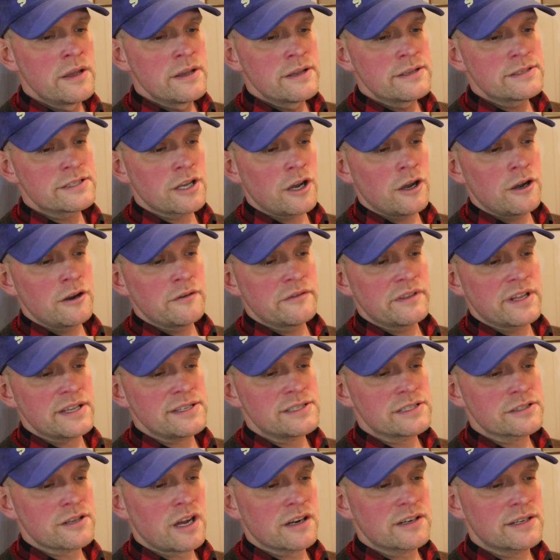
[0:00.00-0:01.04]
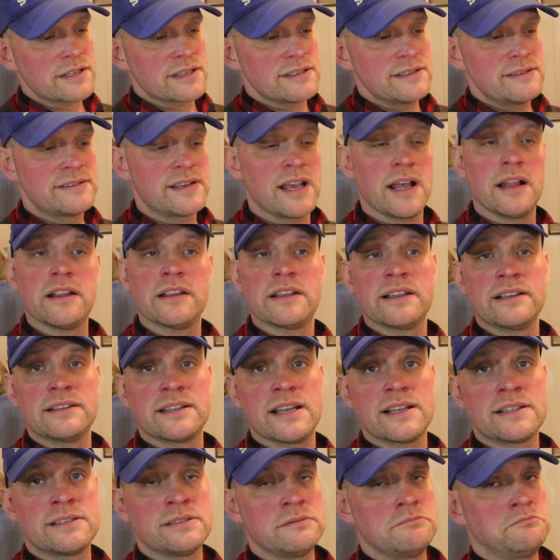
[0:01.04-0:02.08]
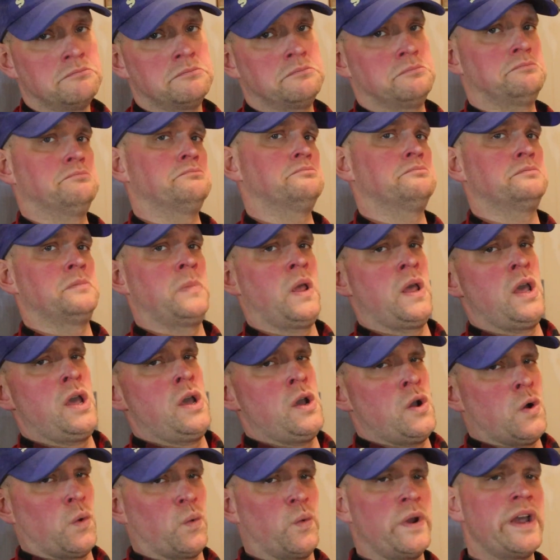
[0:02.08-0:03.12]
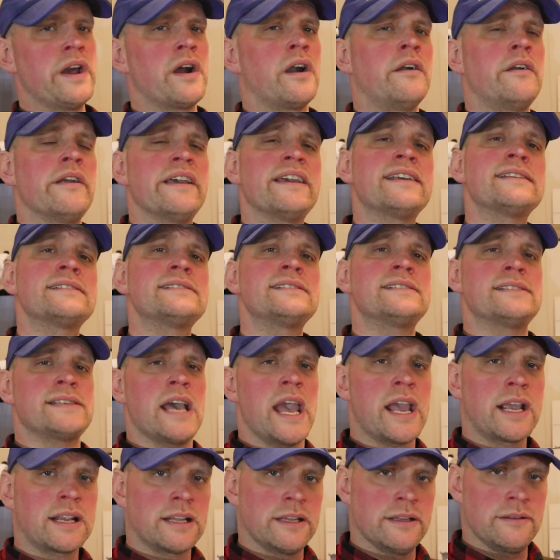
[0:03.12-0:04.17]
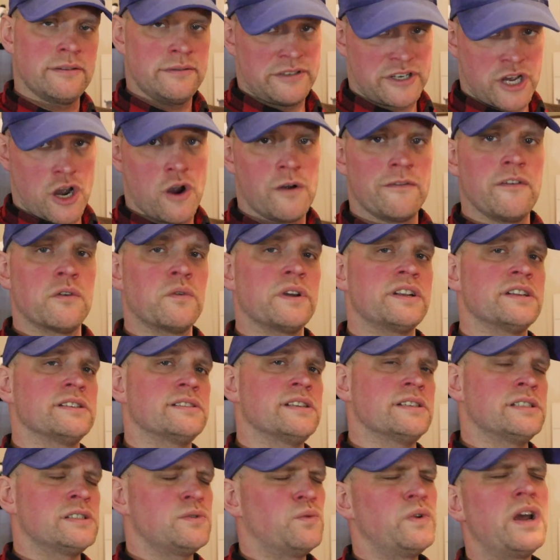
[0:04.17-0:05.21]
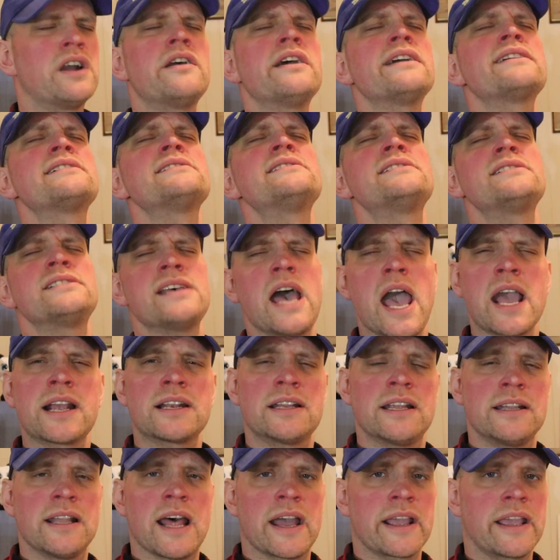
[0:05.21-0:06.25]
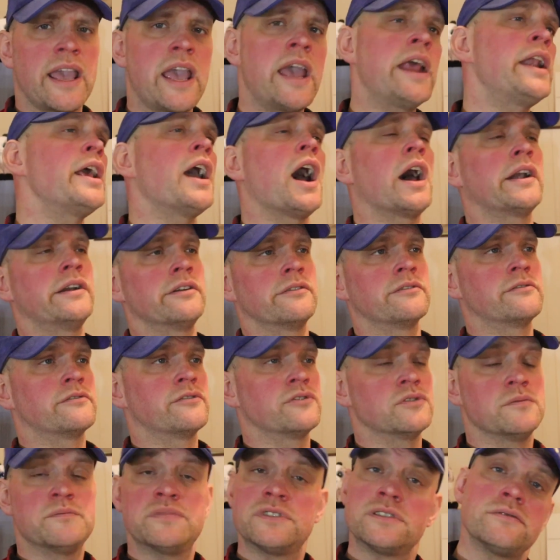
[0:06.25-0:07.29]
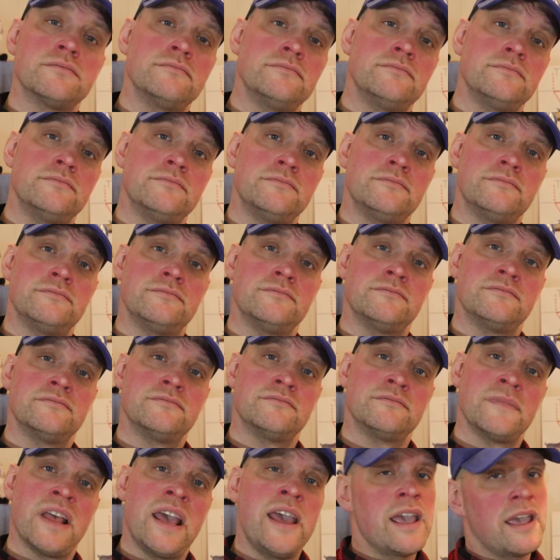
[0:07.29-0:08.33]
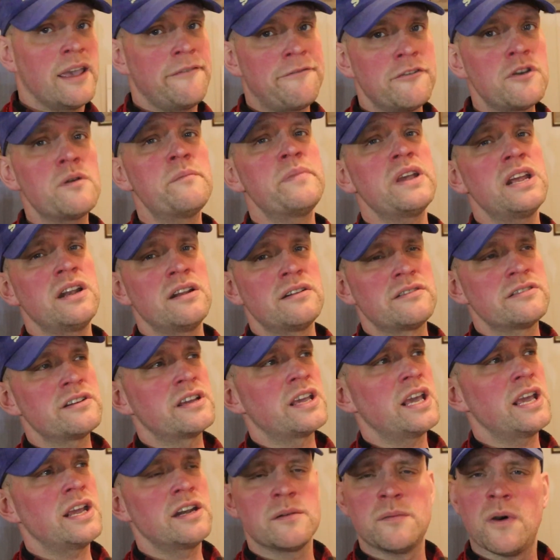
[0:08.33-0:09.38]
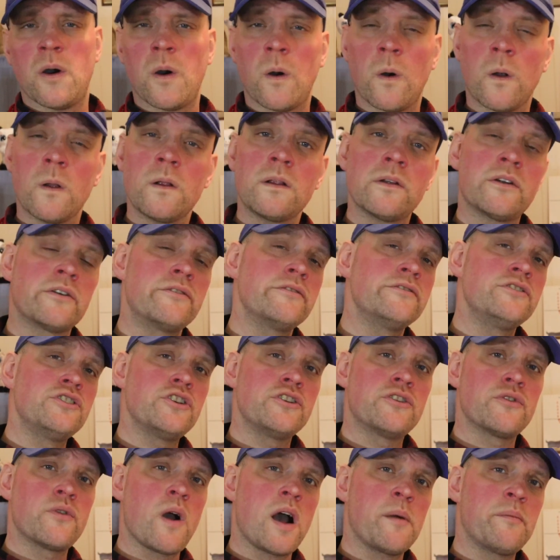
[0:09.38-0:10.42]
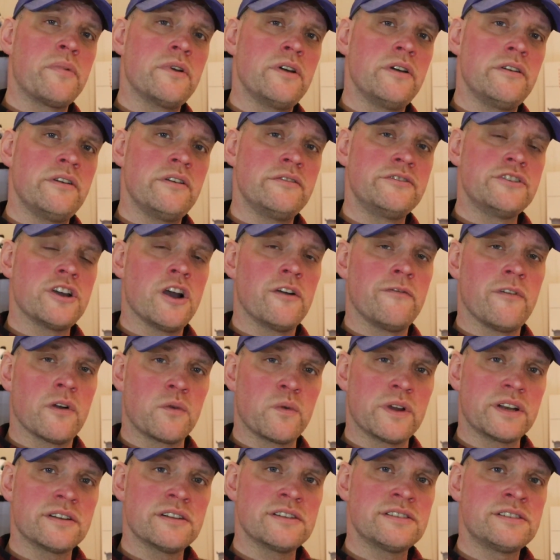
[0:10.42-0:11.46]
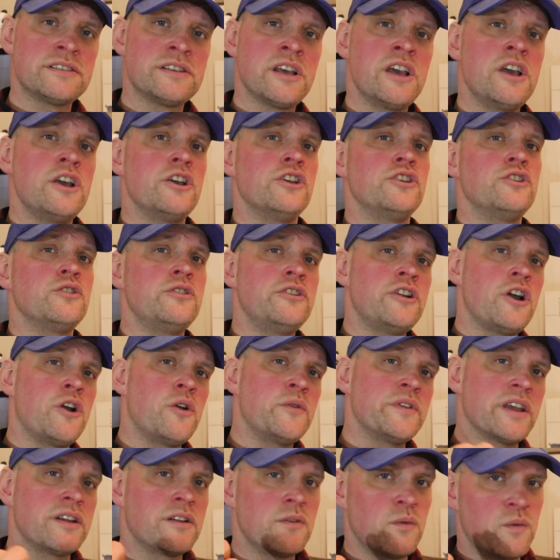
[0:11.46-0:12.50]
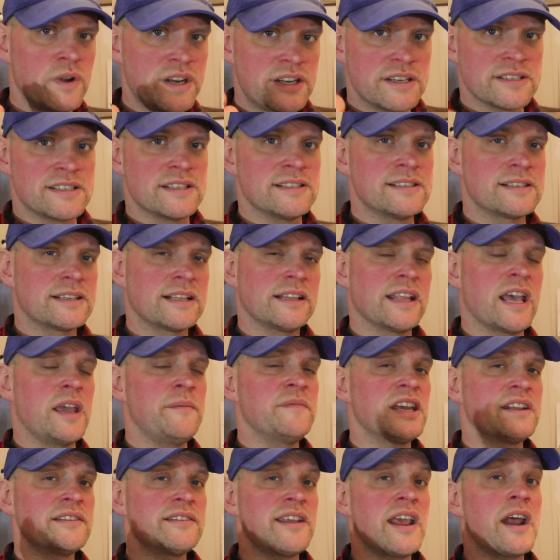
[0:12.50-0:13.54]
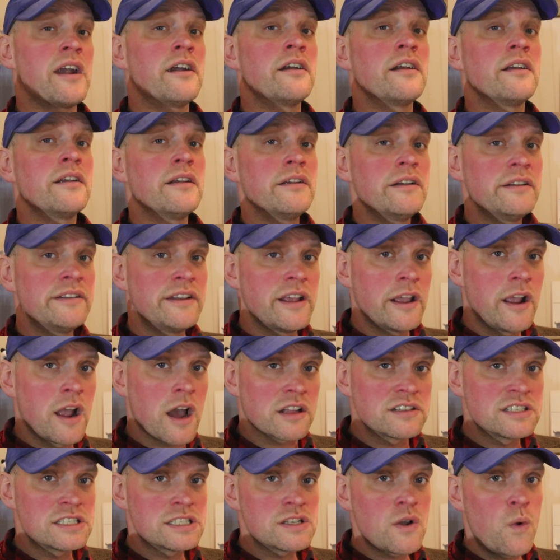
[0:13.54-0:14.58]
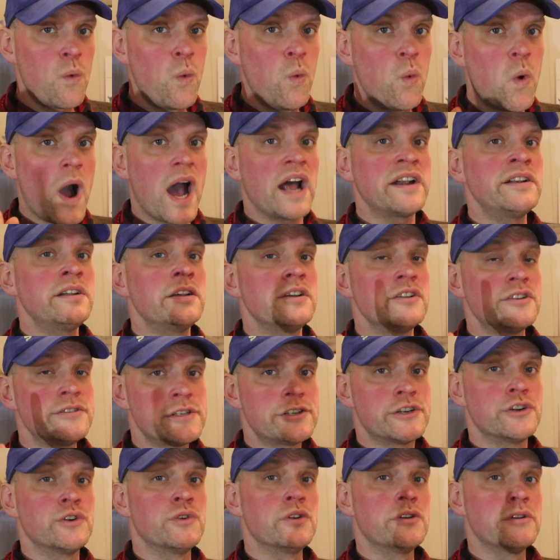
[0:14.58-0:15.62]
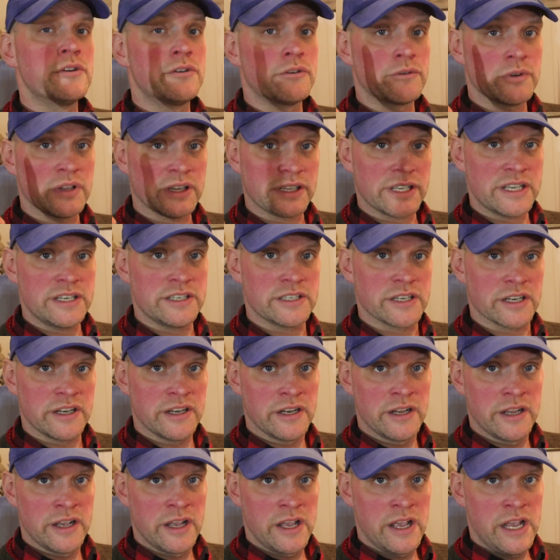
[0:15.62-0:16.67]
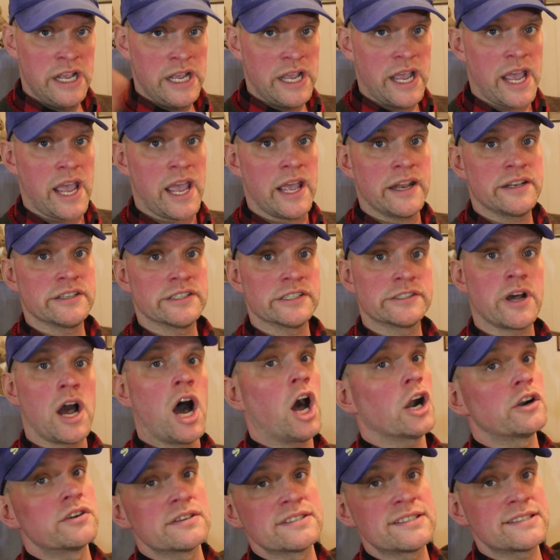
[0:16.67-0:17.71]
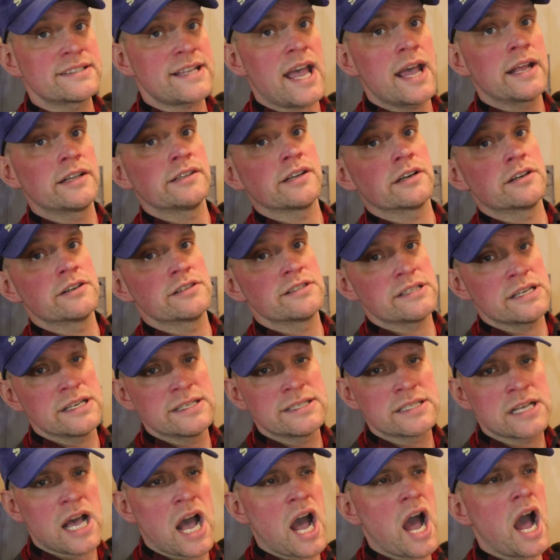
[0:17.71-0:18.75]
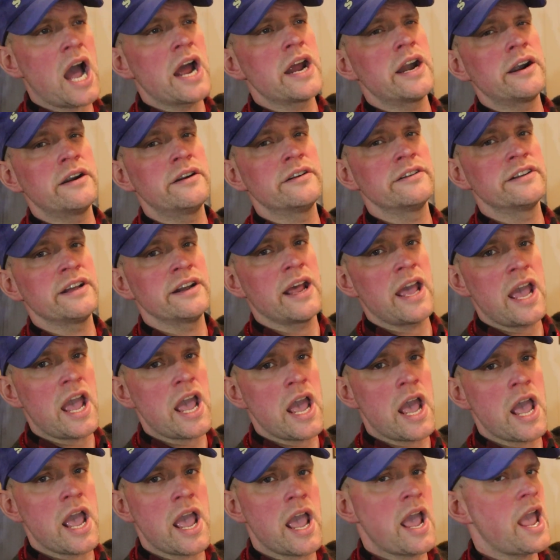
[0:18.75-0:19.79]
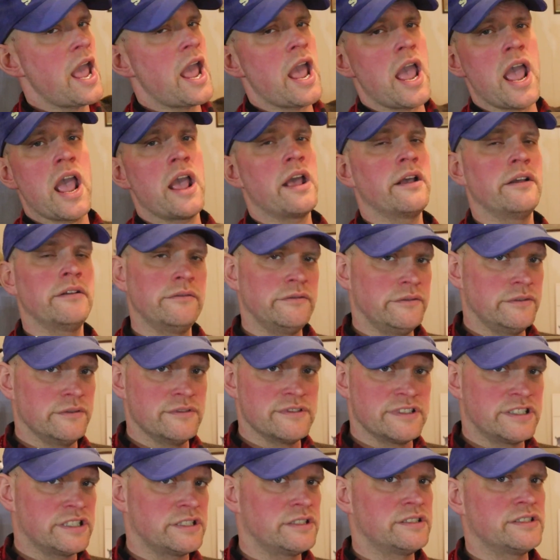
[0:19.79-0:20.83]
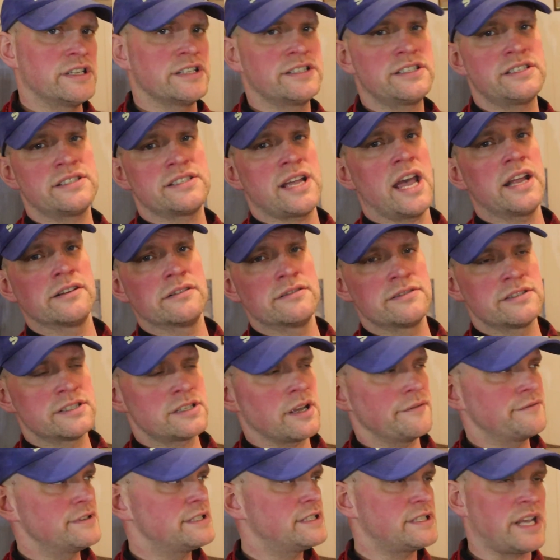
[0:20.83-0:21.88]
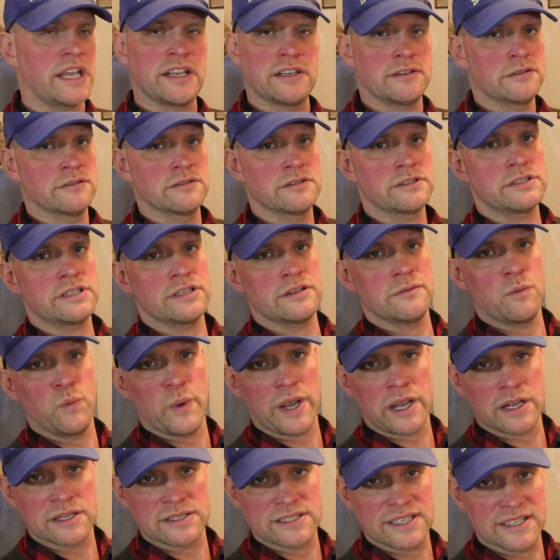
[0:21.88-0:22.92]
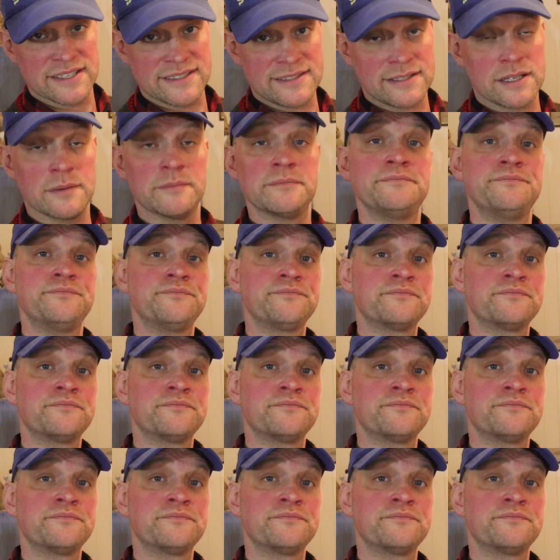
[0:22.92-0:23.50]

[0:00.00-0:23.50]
So they started telling that we are exactly, Jehovah Witnesses, we are exactly like any other groups. If you've been to Kingdom Hall or you grew up a Jehovah Witness, you know that witnesses claim that they are the God's one true religion and that our standards is higher than the standards of Satan's wicked system.